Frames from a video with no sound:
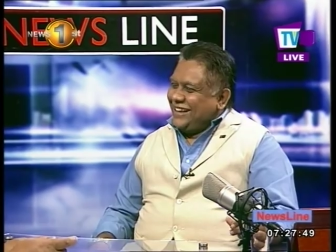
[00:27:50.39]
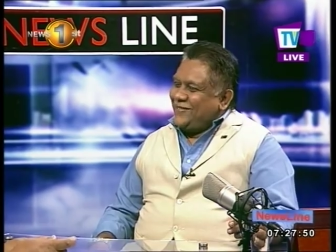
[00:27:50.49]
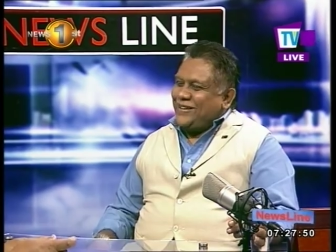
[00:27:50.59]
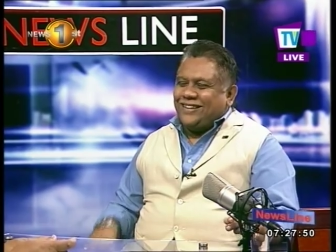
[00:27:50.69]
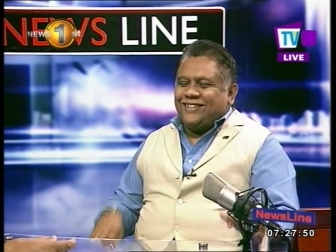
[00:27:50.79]
Yeah,
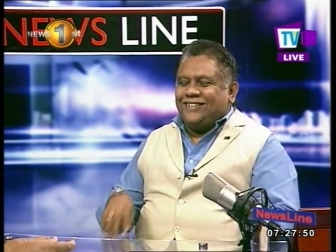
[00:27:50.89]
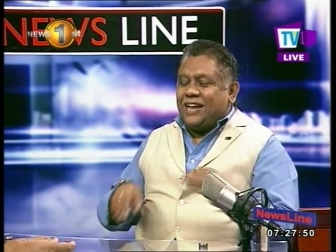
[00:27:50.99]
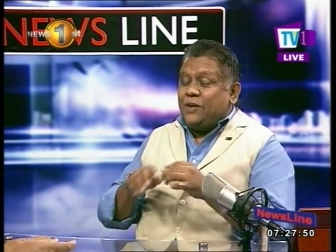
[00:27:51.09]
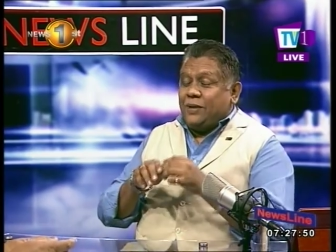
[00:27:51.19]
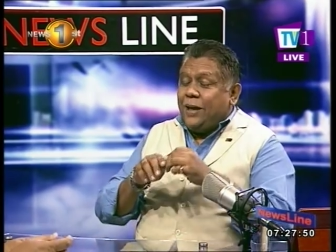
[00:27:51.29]
well,
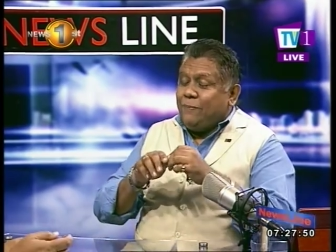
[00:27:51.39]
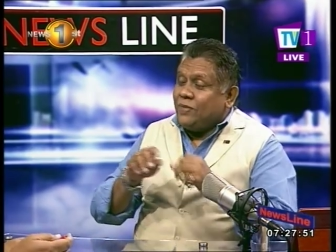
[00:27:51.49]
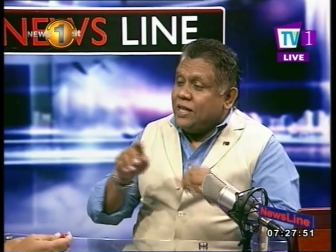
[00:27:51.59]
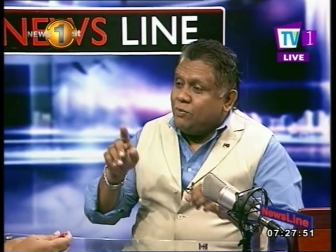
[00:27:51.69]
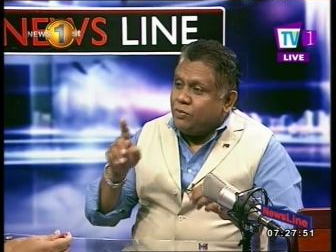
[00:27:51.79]
anyway,
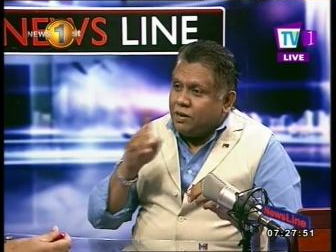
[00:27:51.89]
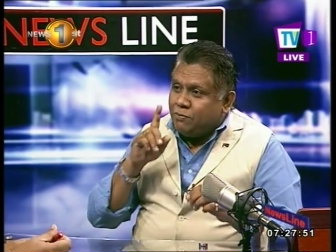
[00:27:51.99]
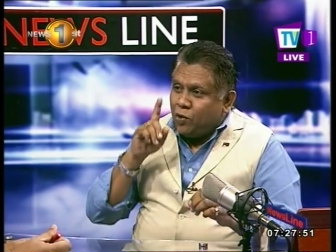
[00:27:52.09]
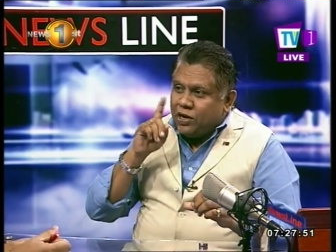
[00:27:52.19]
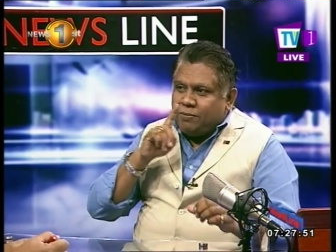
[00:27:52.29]
the
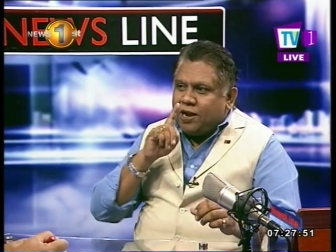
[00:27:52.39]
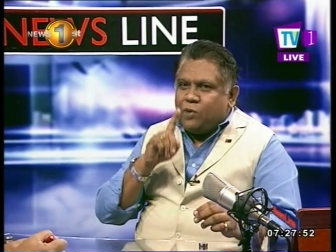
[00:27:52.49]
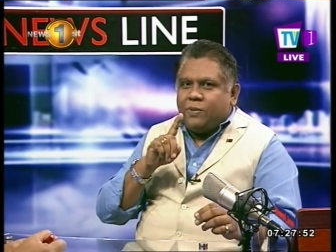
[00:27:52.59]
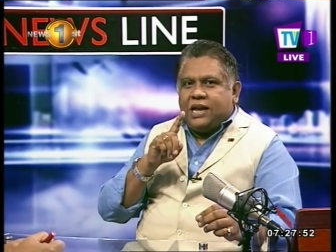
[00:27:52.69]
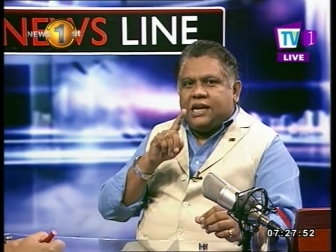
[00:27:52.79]
point I'm trying
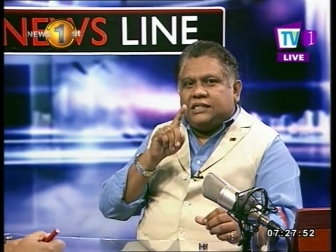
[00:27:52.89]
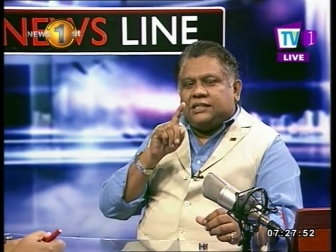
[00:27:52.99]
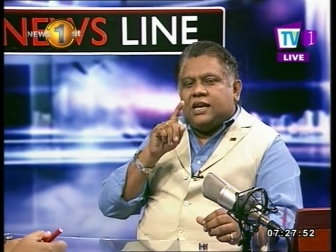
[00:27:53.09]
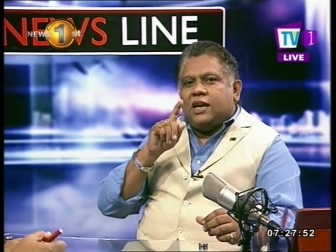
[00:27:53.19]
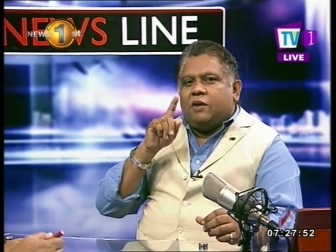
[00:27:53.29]
to make
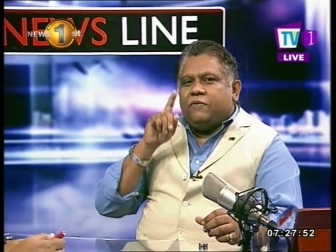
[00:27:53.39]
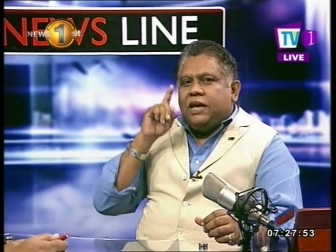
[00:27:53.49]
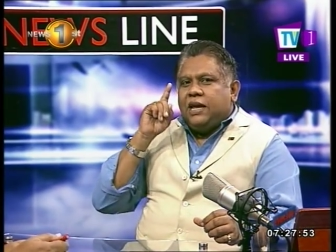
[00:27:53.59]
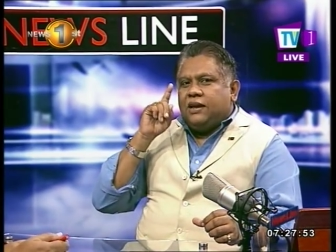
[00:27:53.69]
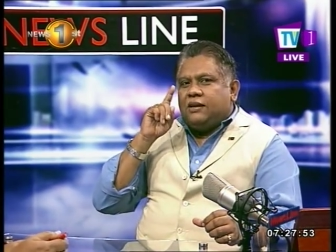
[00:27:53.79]
is
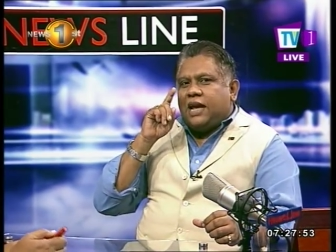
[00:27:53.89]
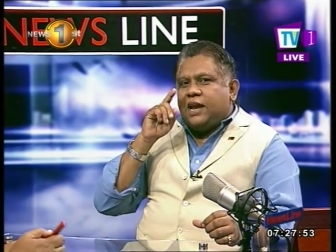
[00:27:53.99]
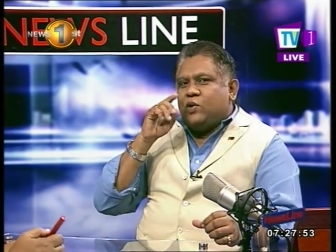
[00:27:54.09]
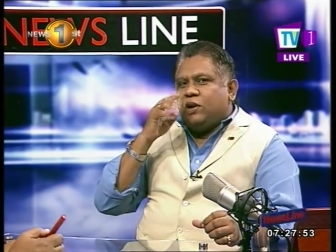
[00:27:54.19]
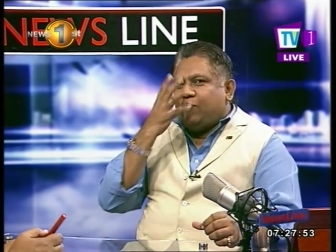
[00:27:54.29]
we
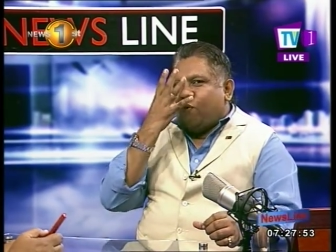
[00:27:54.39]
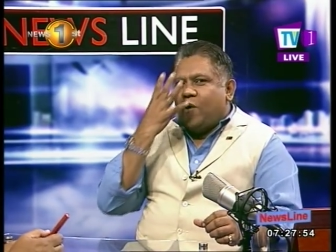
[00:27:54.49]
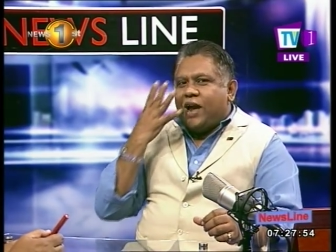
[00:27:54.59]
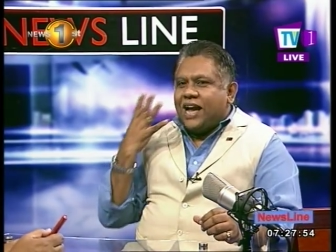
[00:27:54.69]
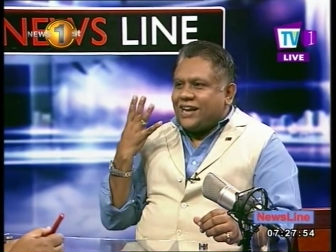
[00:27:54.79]
had only
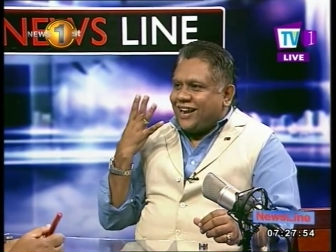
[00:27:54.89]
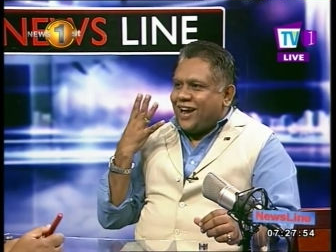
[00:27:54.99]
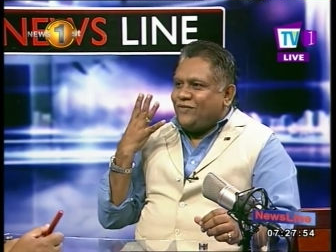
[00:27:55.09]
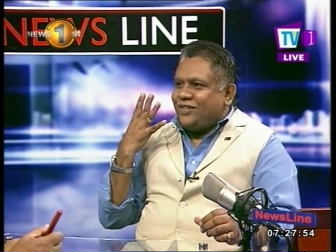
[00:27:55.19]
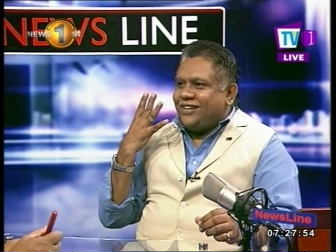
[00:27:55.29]
four
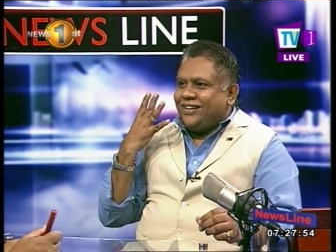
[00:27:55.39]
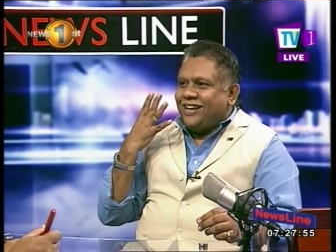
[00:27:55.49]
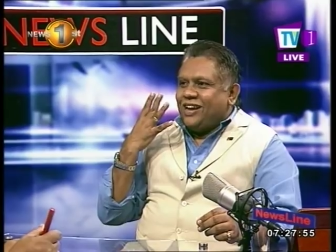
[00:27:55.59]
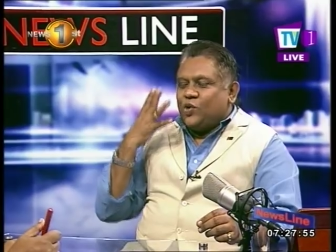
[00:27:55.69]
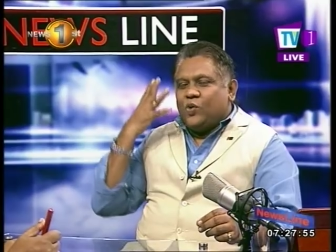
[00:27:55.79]
aircraft,
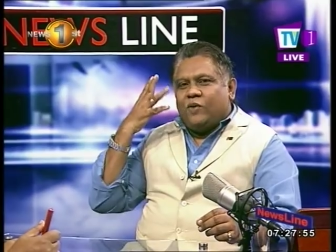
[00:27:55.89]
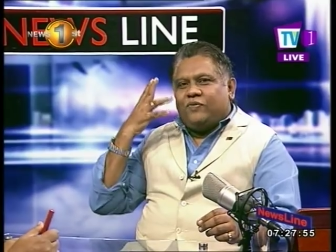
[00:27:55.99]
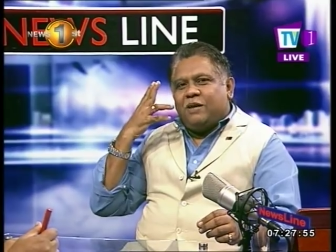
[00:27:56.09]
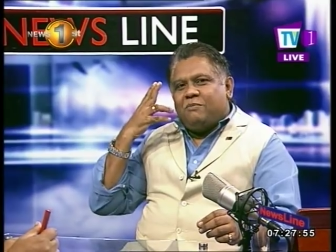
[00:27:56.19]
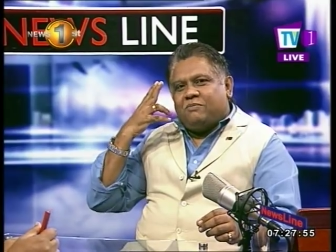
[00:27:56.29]
two
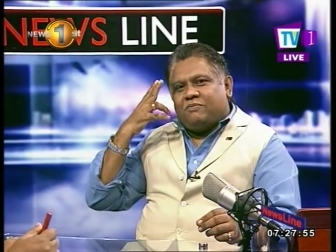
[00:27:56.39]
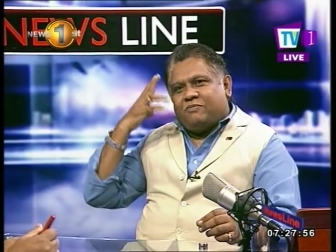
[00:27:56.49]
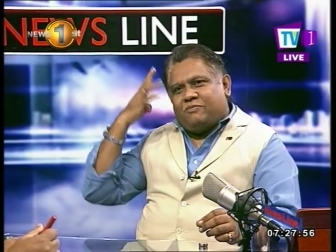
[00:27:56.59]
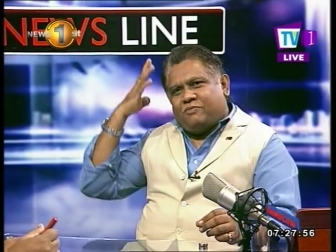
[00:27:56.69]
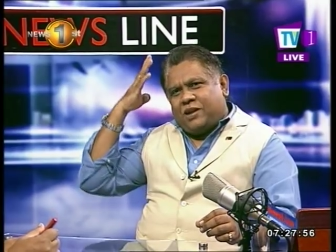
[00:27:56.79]
of them
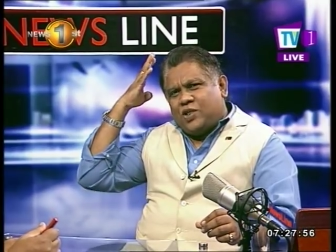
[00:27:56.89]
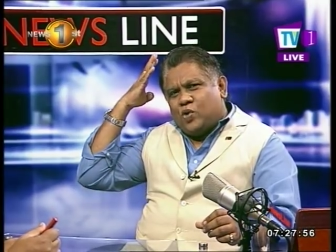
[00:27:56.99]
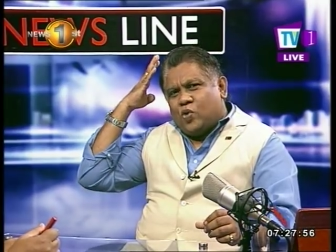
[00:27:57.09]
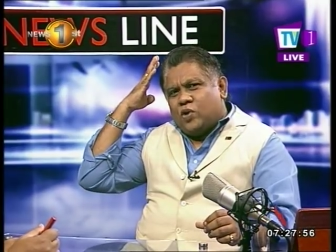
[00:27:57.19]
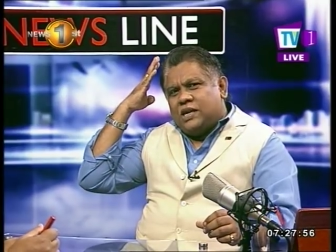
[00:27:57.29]
one of
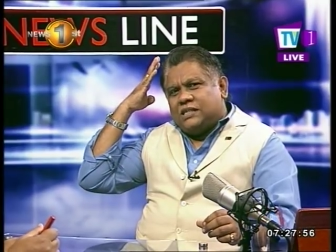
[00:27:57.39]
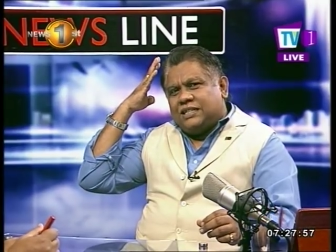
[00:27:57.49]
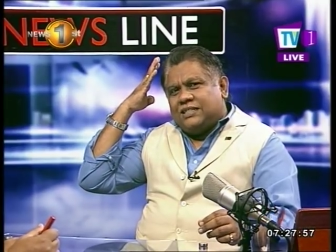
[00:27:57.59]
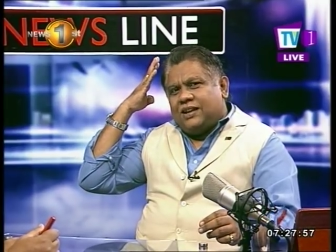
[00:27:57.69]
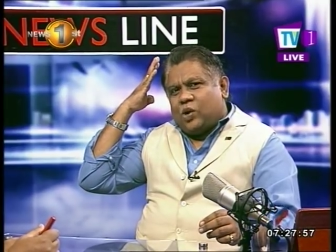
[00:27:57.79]
the oldest
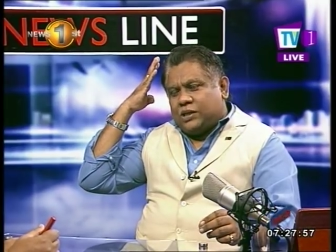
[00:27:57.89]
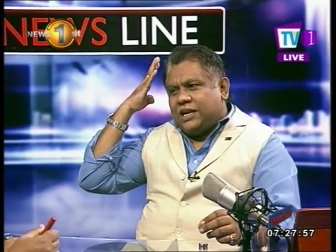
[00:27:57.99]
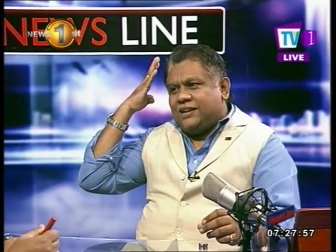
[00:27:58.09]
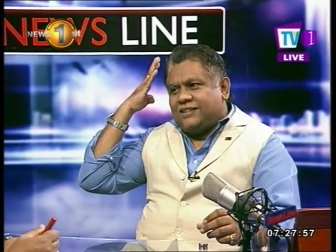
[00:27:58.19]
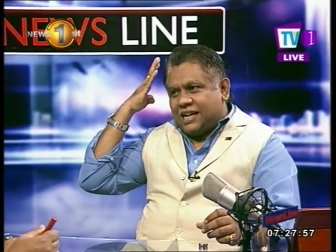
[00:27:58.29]
in the
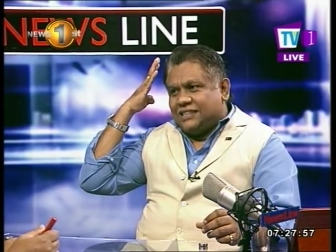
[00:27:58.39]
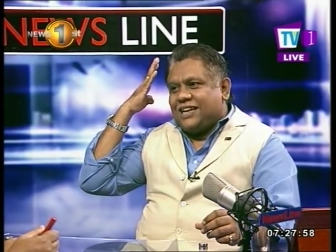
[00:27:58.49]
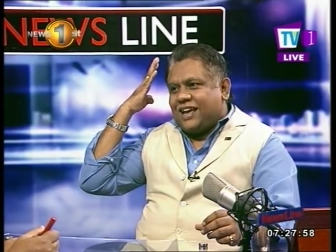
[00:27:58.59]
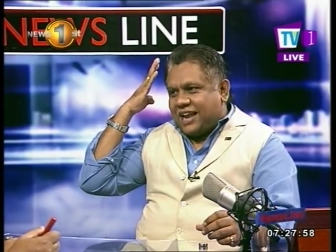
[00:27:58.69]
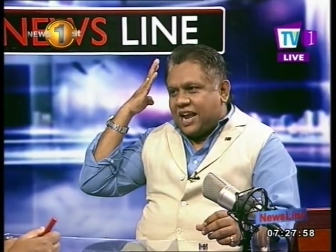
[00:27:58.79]
Lockheed
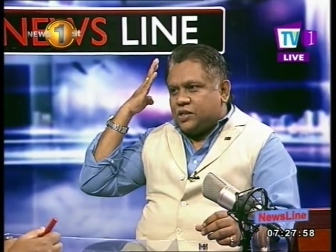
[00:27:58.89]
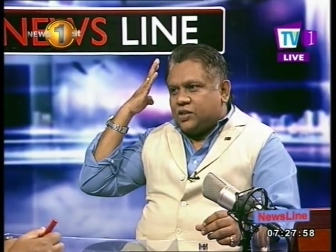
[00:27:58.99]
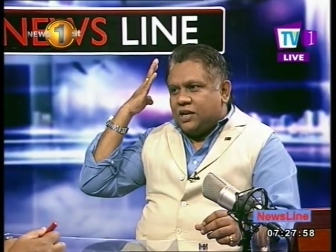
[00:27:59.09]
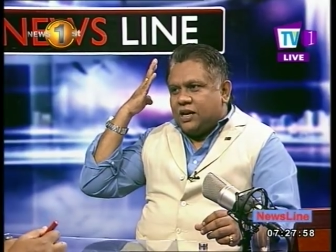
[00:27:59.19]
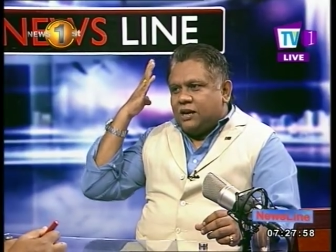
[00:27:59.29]
TriStar
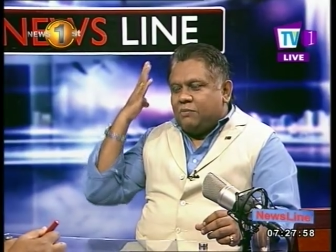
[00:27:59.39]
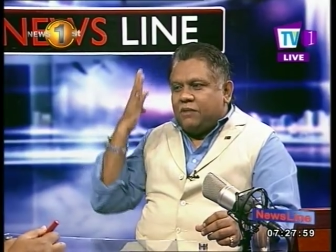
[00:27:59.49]
range. Oh, yeah.